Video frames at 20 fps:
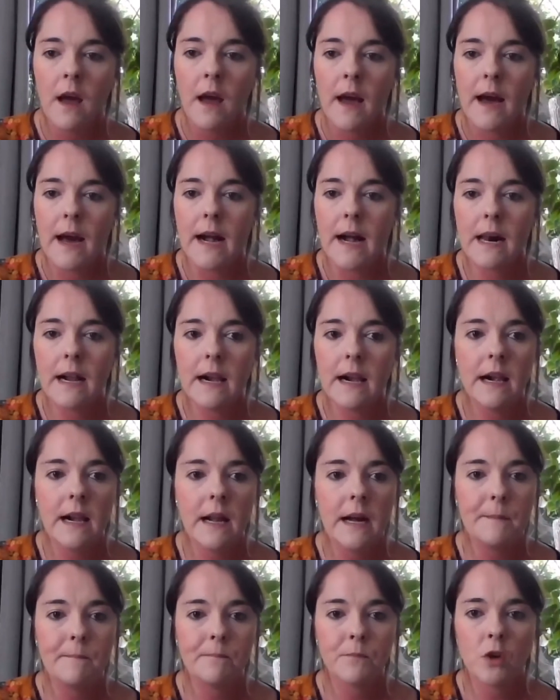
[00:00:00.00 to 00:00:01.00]

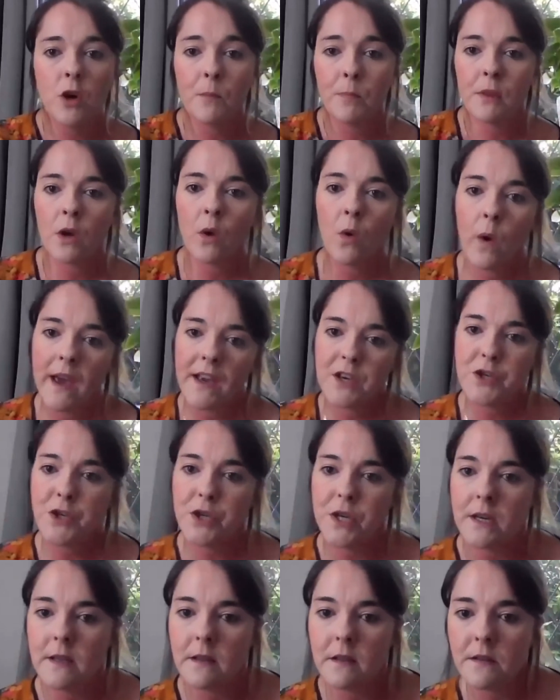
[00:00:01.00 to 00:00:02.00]
Couple of
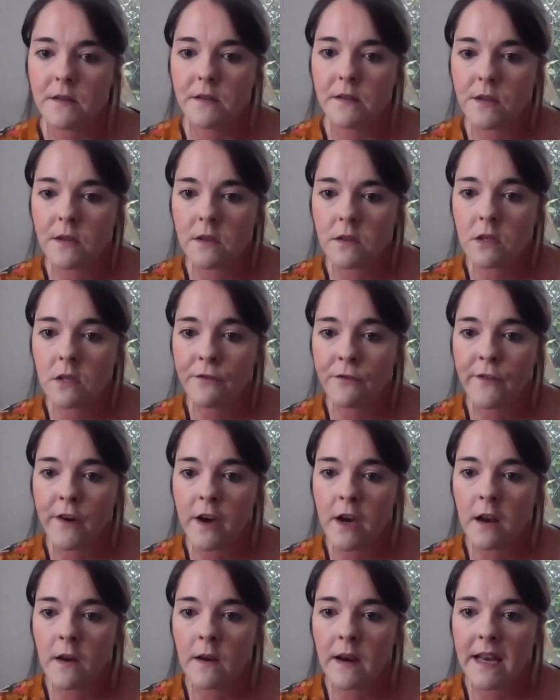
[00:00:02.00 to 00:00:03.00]
questions. Does a
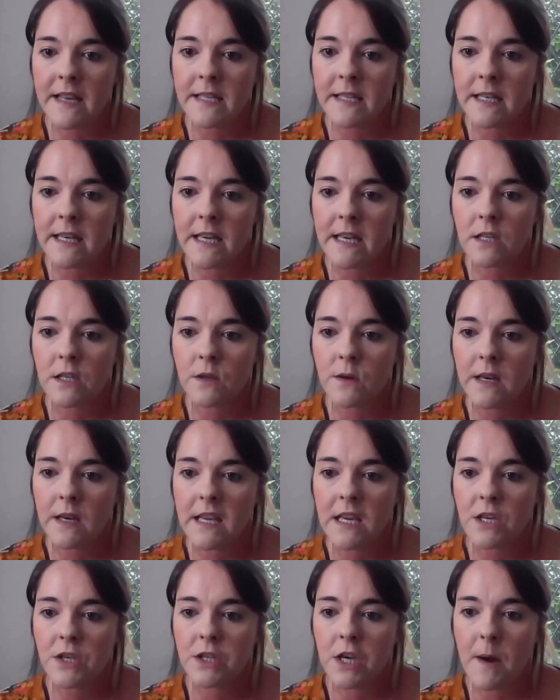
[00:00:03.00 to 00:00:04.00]
furlough letter need doing
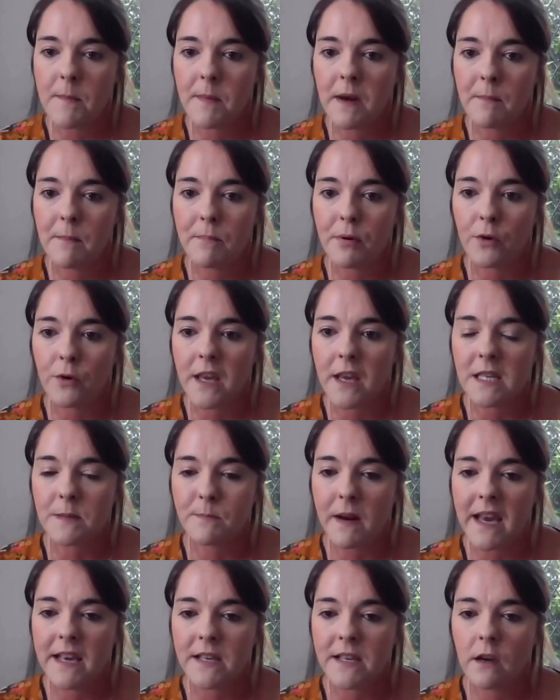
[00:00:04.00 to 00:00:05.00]
each time an employee is
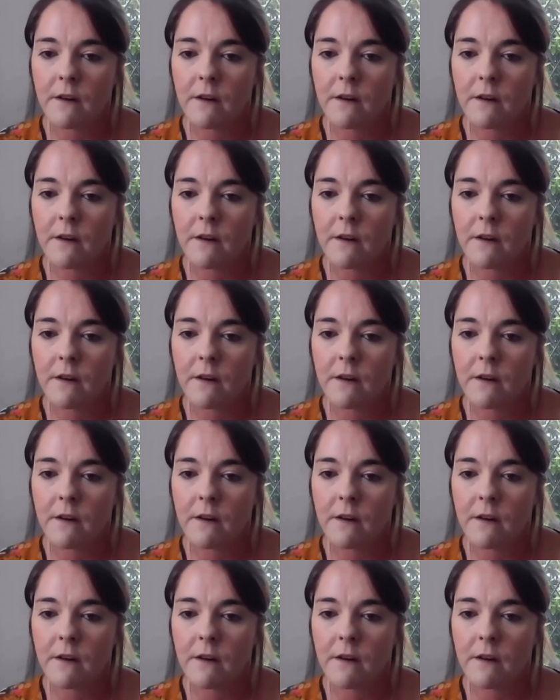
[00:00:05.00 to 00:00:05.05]
placed on